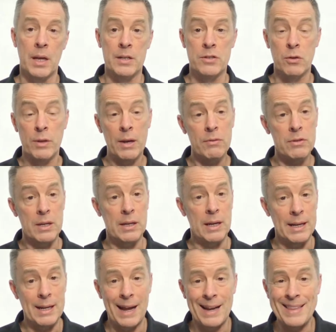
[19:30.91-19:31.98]
And so
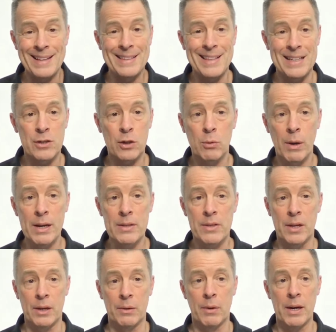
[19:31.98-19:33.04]
I think that's a great
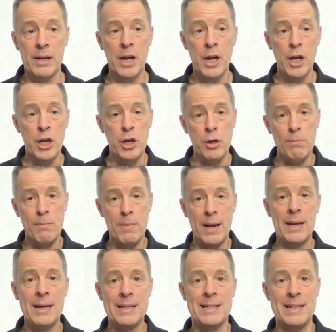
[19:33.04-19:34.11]
thing, right?
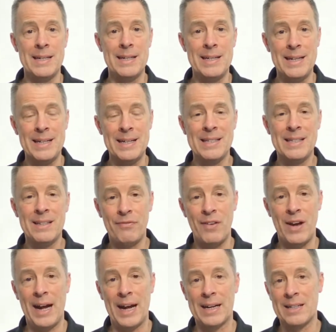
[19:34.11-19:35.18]
Humanity in the
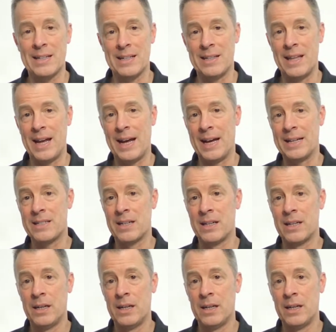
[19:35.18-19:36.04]
fact that